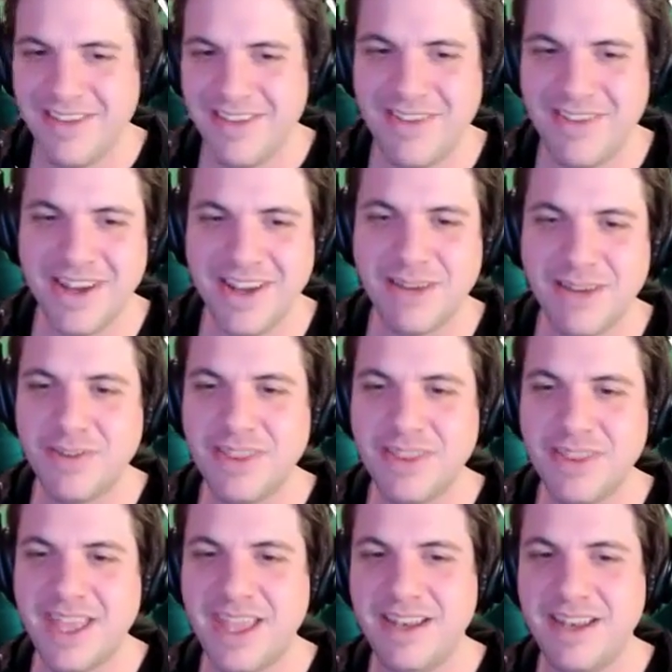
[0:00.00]
Very
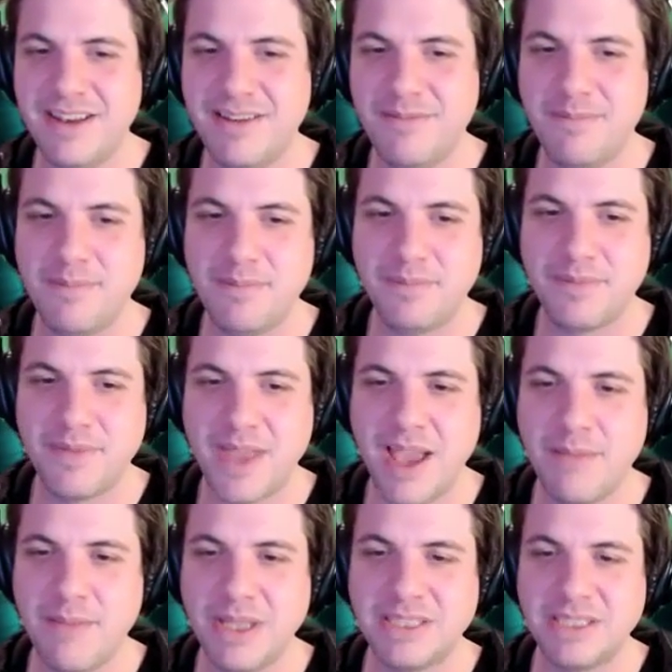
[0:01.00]
different than
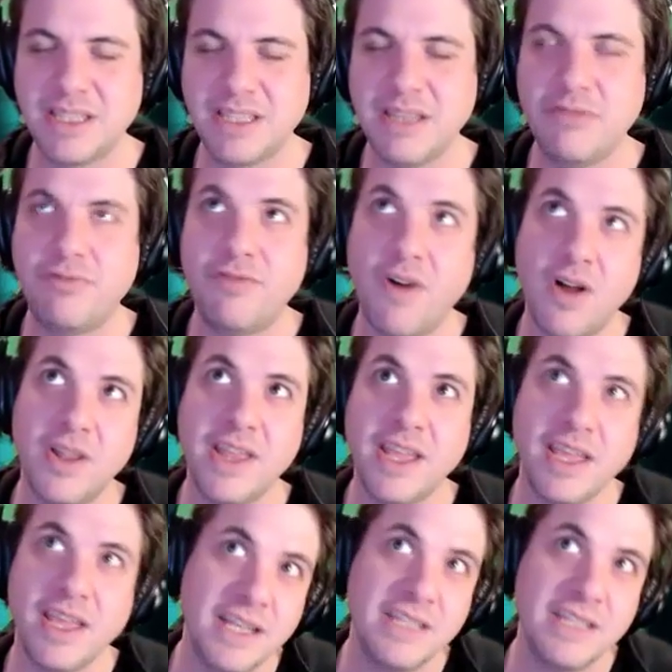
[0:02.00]
I'm basically
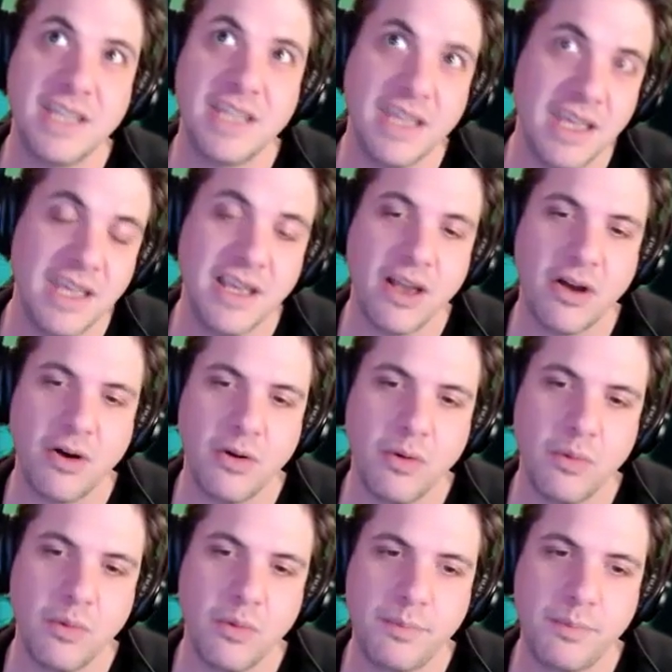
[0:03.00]
falling into
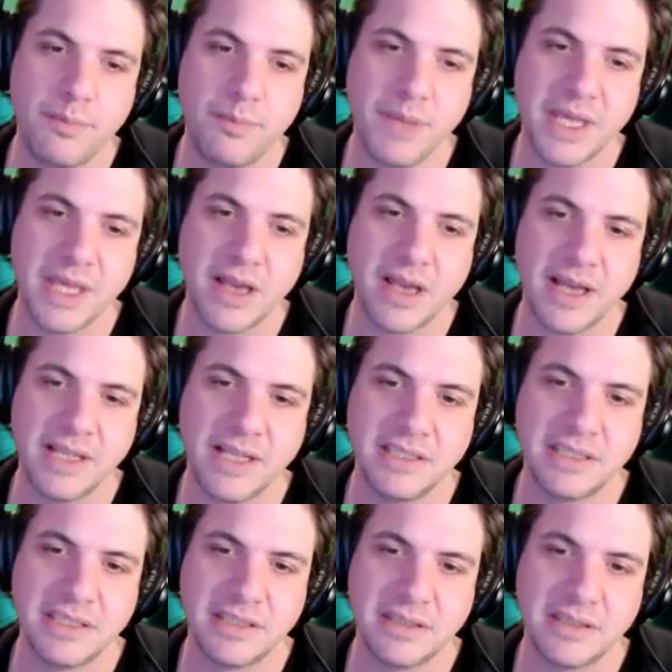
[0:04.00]
ego
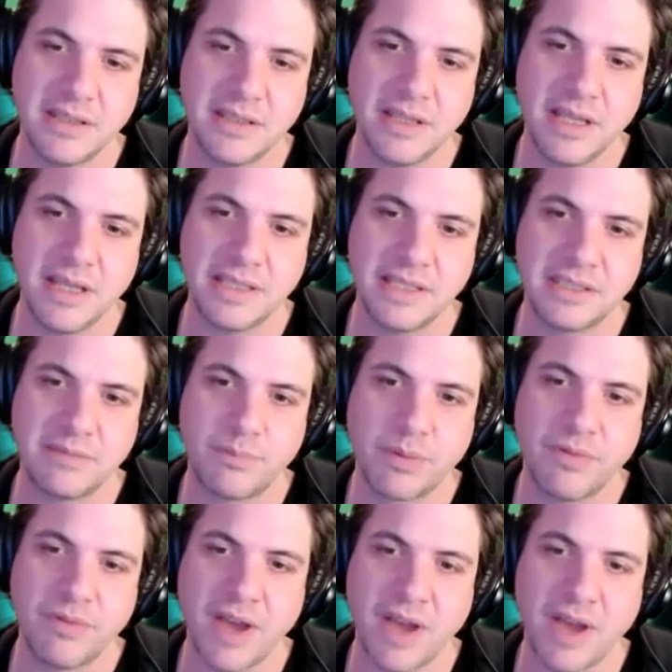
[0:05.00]
because it's
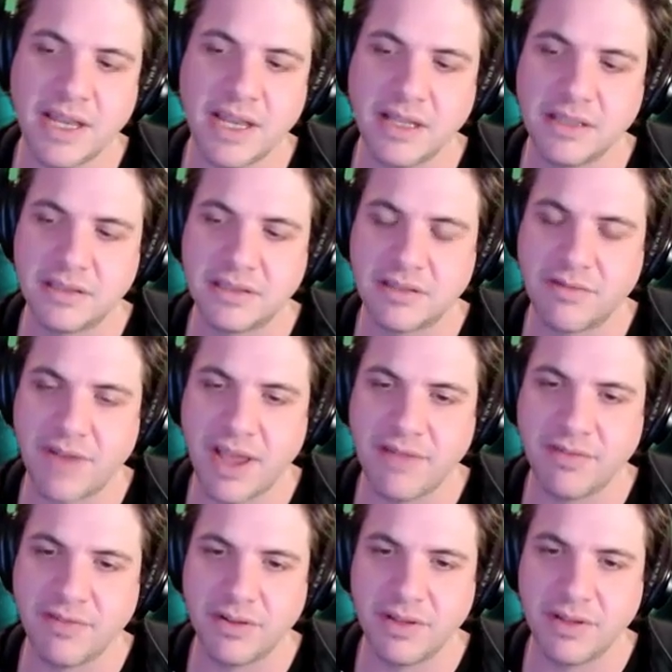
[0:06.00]
providing
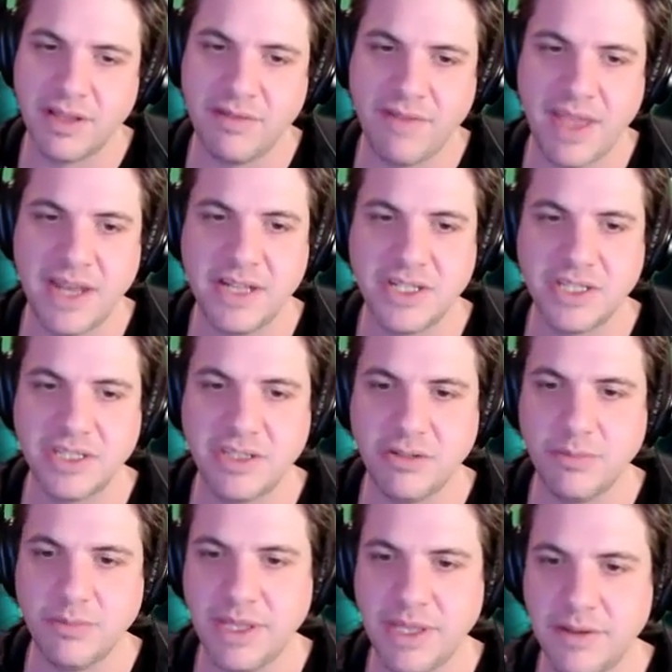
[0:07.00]
survival advantages
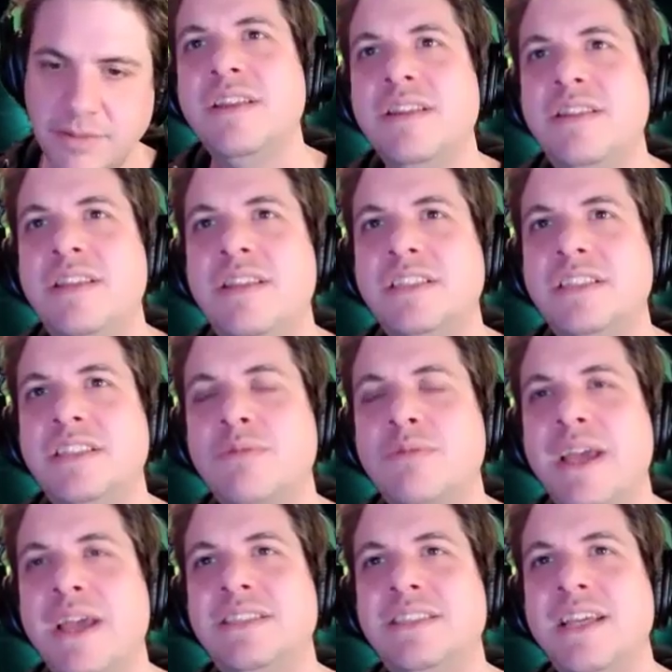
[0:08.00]
to me. This is
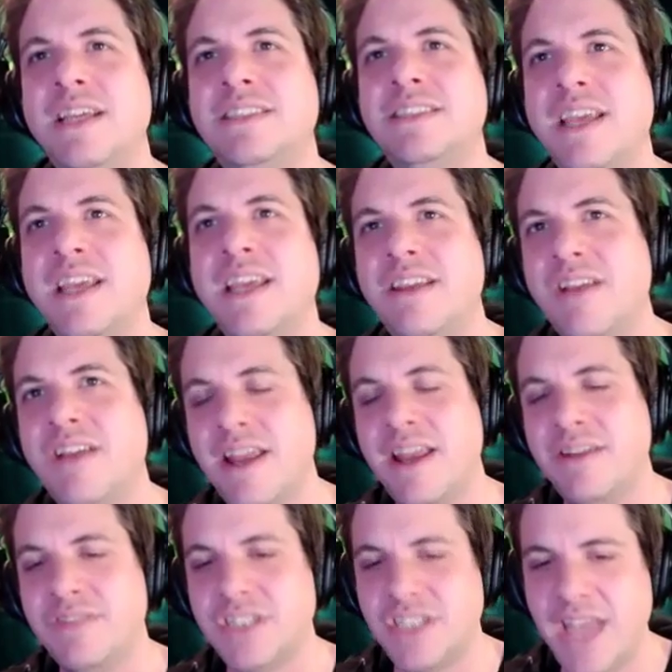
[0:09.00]
why I say it's like you're kind
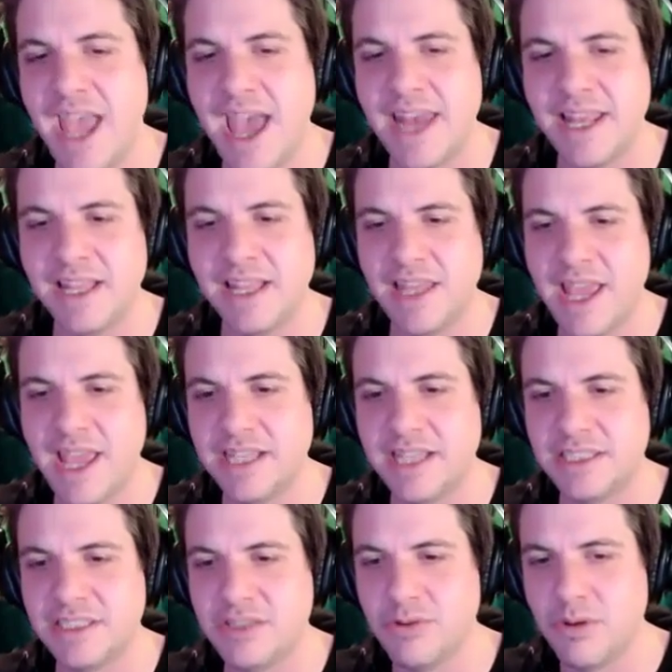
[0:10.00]
of just adding
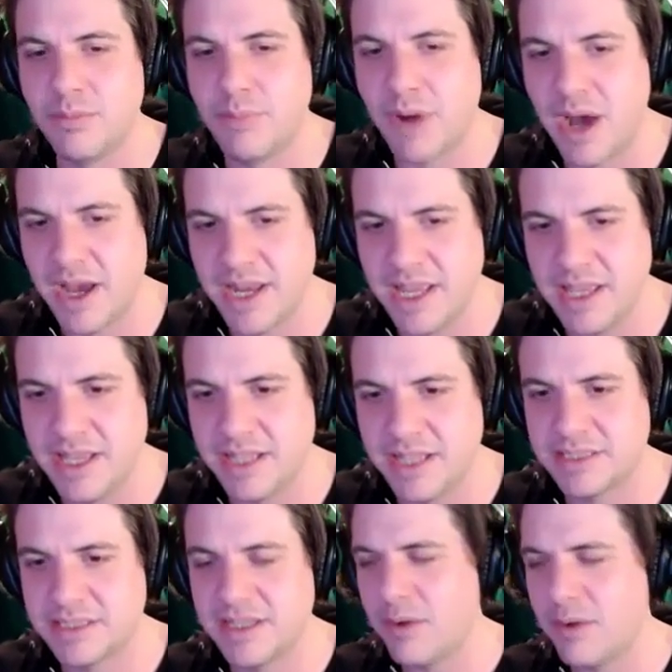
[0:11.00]
legs to a body.
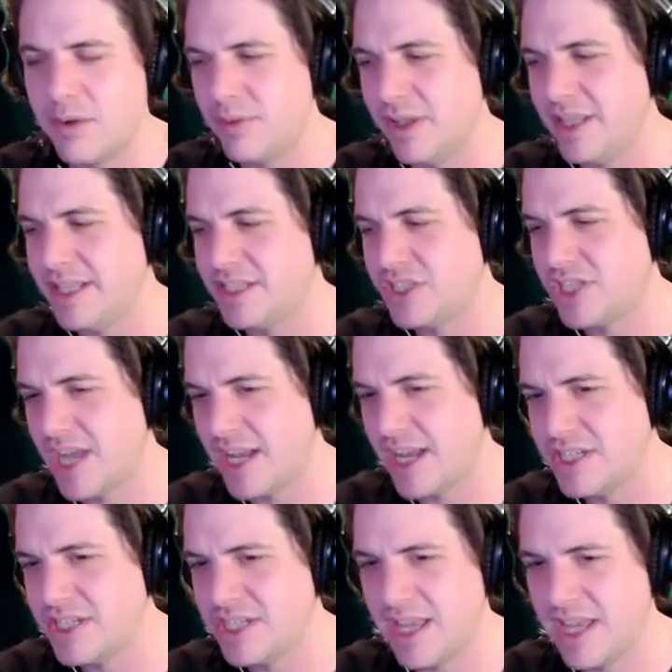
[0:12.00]
It's not really
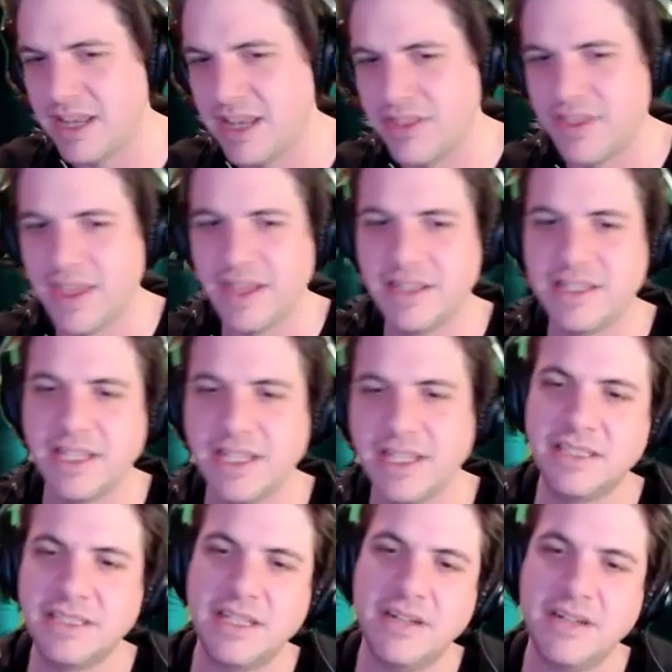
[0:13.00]
changing anything to
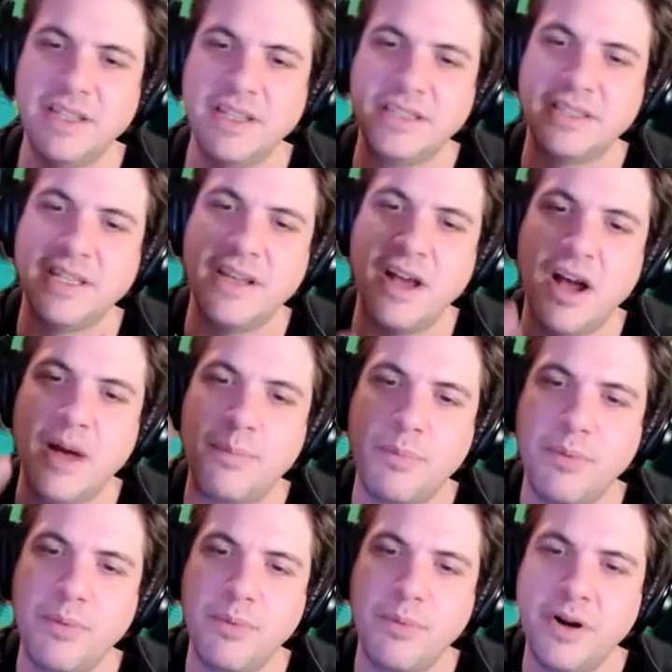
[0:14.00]
consider this an
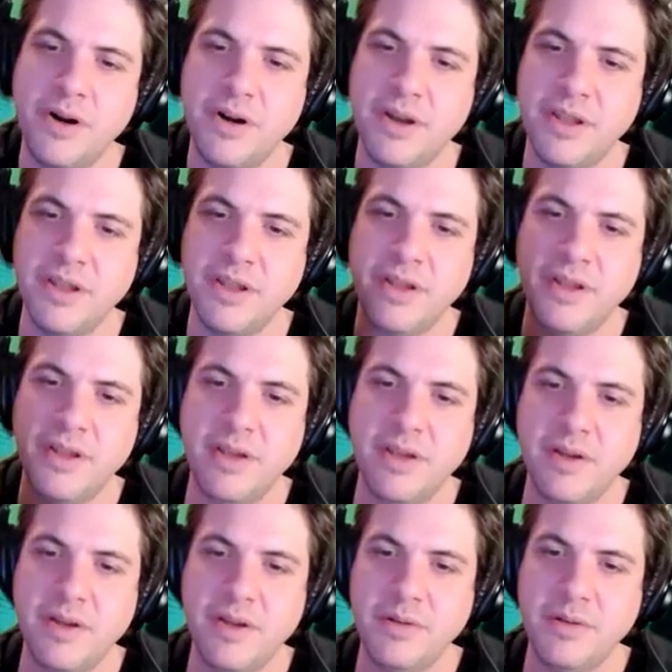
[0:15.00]
upward
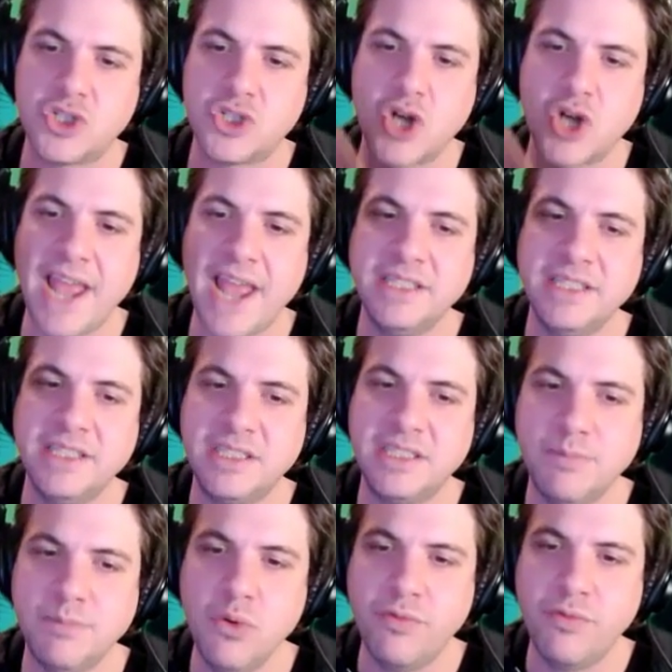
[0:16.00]
trans
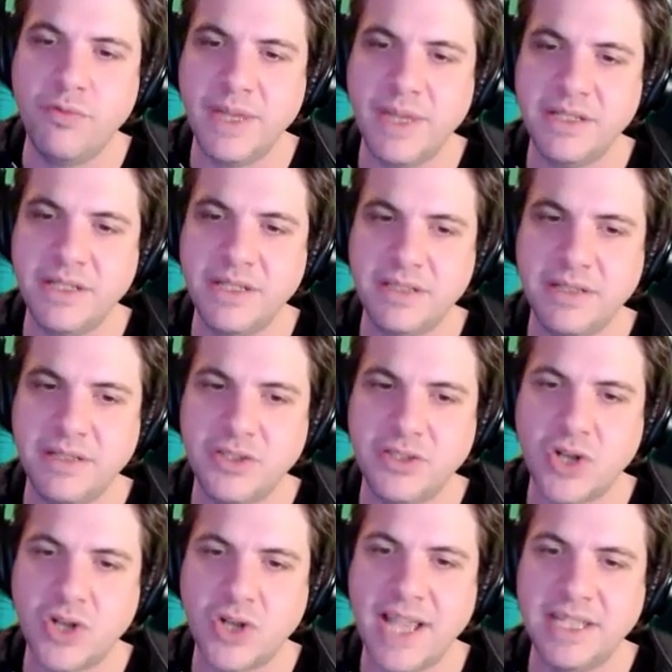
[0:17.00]
movement,
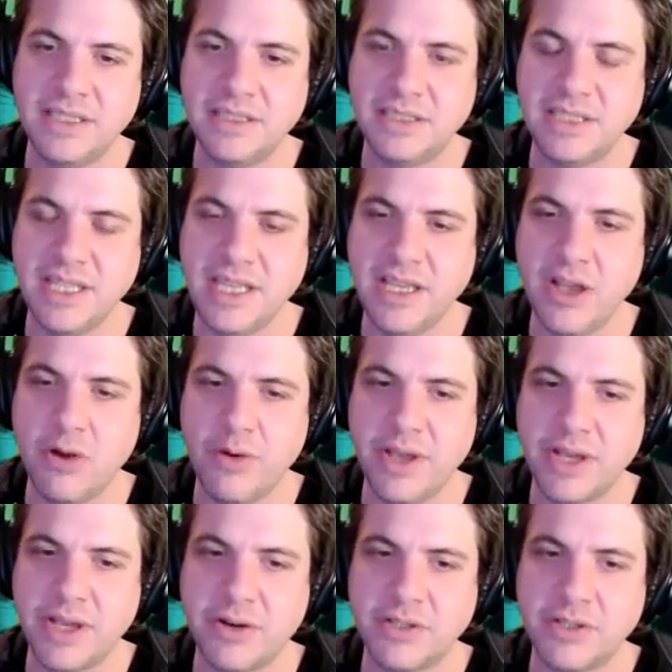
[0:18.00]
trans
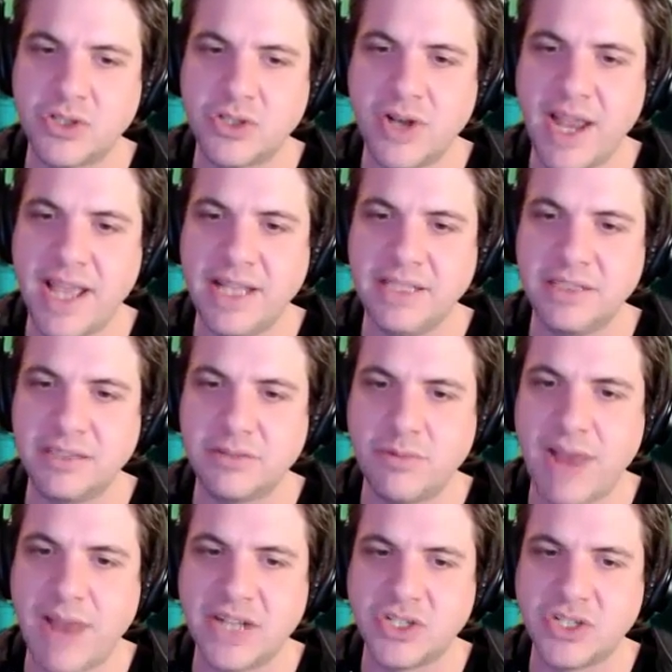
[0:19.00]
egoic or trans
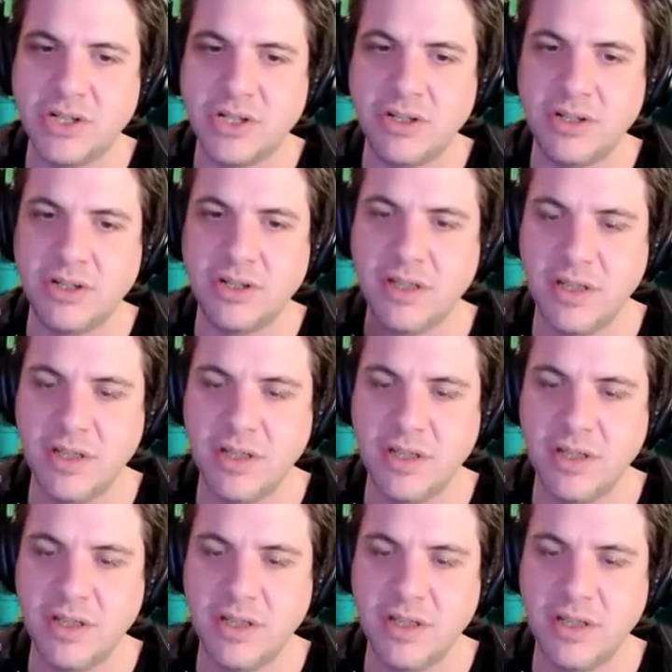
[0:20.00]
rational.